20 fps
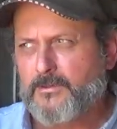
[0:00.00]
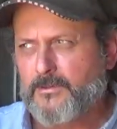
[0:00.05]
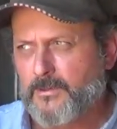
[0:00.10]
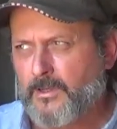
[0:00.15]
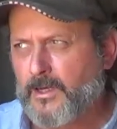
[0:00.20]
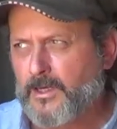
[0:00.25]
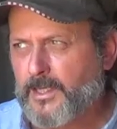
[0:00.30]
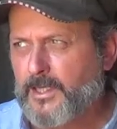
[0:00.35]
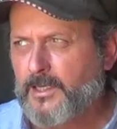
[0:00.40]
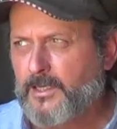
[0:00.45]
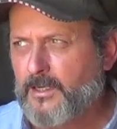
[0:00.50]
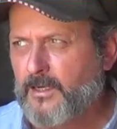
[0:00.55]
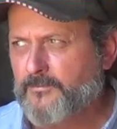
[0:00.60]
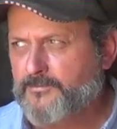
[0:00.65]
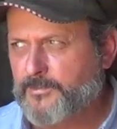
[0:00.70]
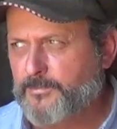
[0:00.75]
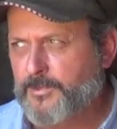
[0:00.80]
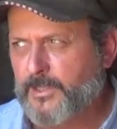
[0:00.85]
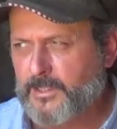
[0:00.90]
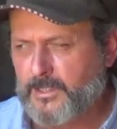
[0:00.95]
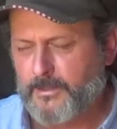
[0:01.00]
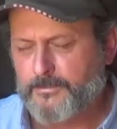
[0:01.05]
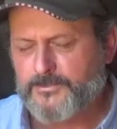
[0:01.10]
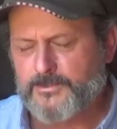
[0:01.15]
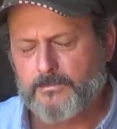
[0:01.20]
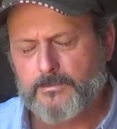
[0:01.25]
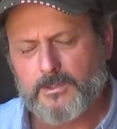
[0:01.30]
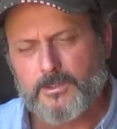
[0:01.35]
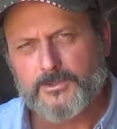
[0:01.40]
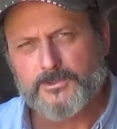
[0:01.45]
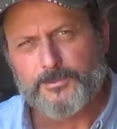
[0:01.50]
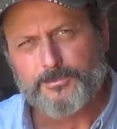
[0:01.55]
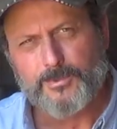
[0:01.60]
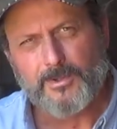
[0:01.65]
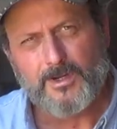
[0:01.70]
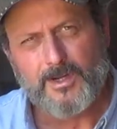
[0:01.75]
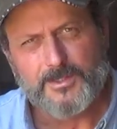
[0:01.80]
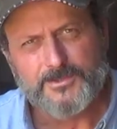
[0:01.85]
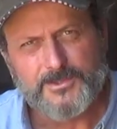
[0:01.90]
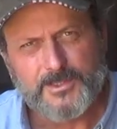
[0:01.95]
lucky enough to pick up some larger
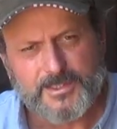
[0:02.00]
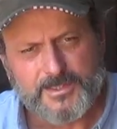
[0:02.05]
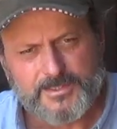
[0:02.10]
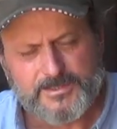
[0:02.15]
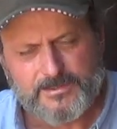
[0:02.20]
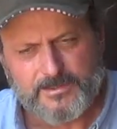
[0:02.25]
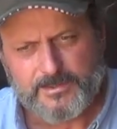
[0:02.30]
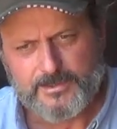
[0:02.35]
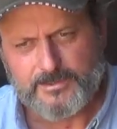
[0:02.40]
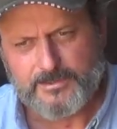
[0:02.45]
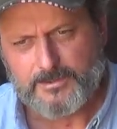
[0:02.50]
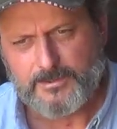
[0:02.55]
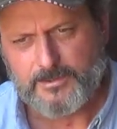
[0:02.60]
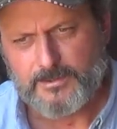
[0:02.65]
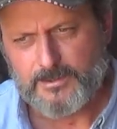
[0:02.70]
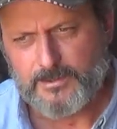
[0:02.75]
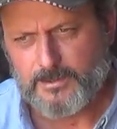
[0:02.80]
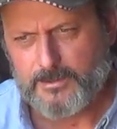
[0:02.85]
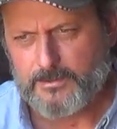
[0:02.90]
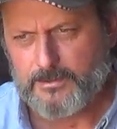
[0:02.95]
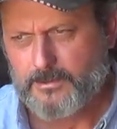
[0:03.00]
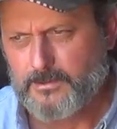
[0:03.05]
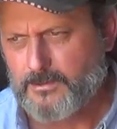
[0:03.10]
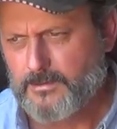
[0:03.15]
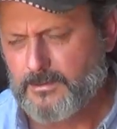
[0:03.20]
projects like the